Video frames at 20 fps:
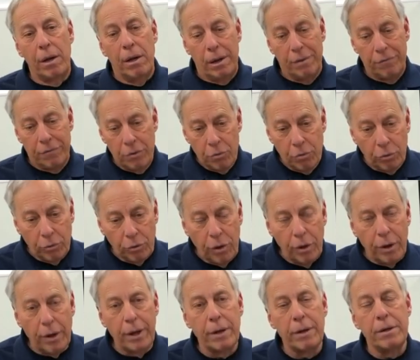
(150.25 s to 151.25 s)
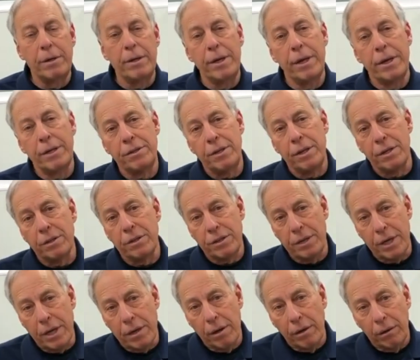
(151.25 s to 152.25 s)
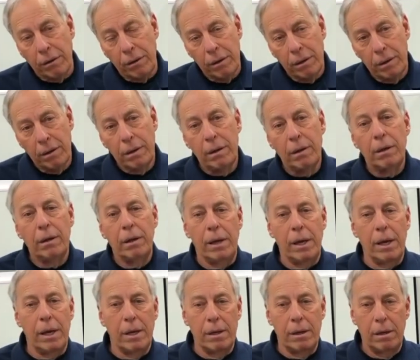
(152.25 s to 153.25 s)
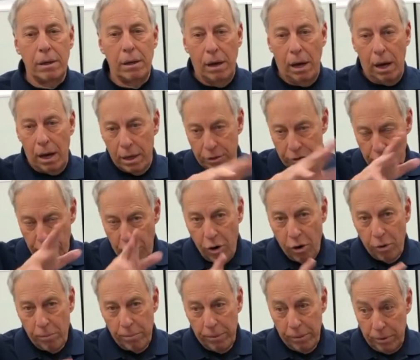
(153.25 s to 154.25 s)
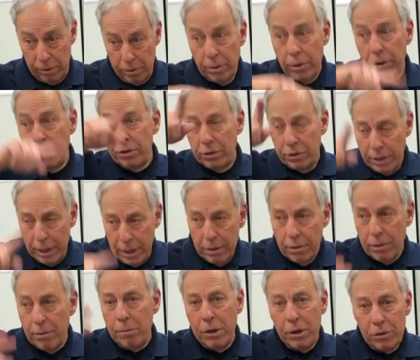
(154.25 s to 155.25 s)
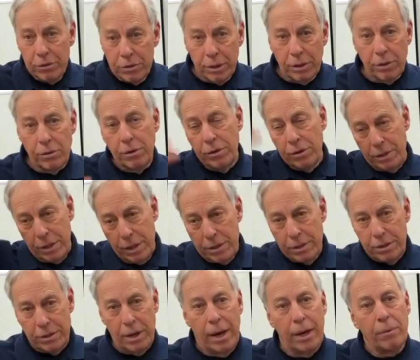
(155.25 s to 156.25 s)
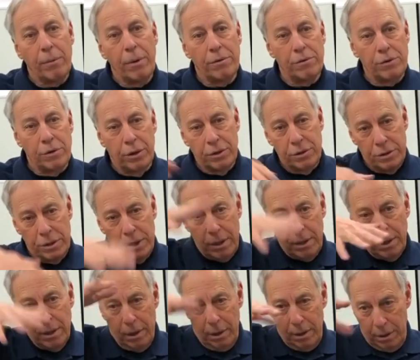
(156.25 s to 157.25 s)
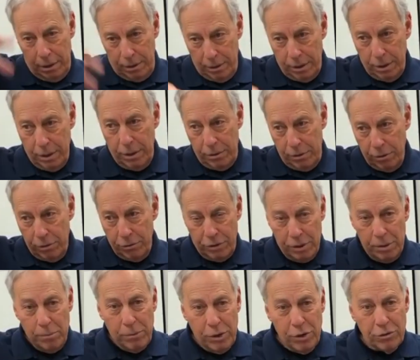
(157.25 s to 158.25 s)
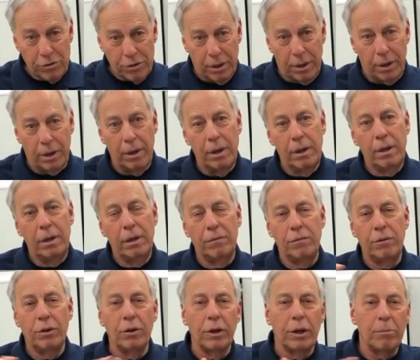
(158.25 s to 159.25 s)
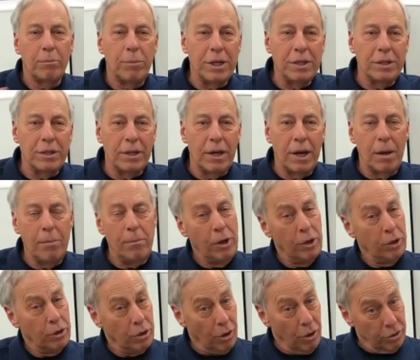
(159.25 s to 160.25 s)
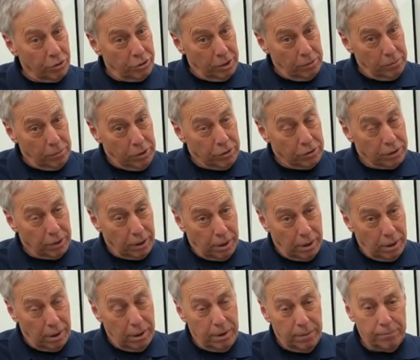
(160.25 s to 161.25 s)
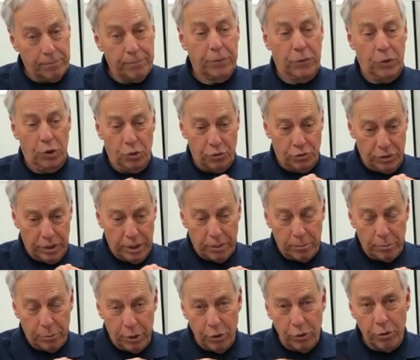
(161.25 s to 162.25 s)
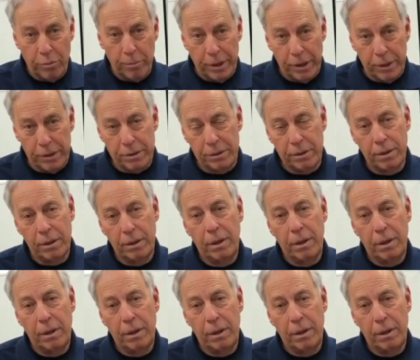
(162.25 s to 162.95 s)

If you look at a DSD signal in, on a scope, you can see the music, you can see the sine waves, you can see, uh, you see music. If you look at PCM, you don't see music. You see computer bits.